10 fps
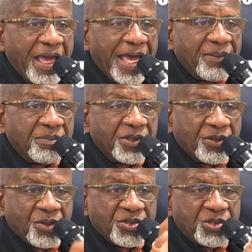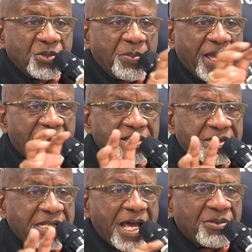and those two bands,
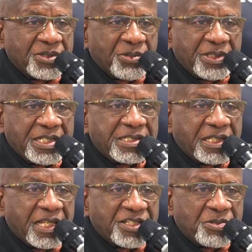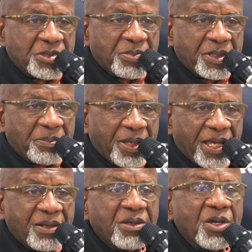and I was with Dizzy Gillespie's big
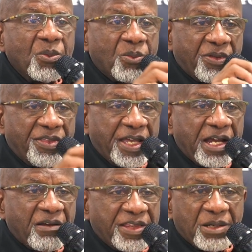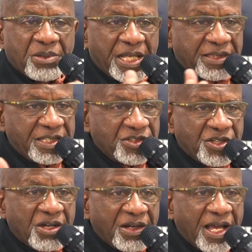band, were there, and they were like these
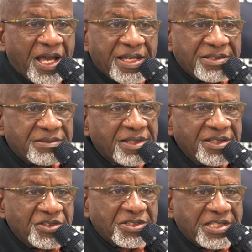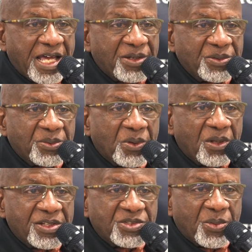young guys just out of New
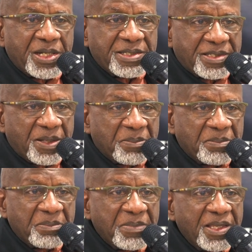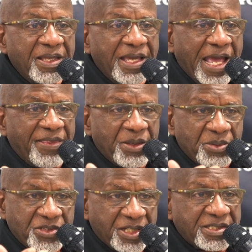Orleans, 20-something, and they were
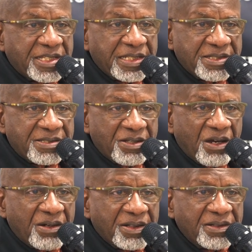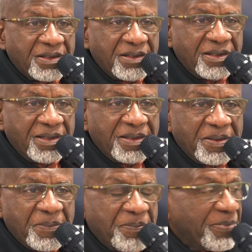just getting started.
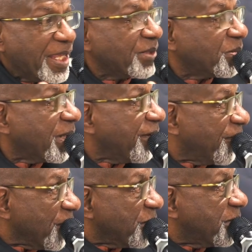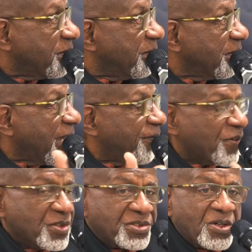That's when I first
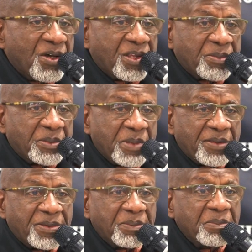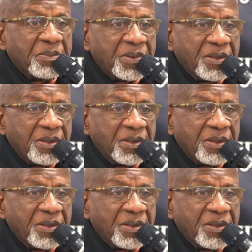saw them and met them.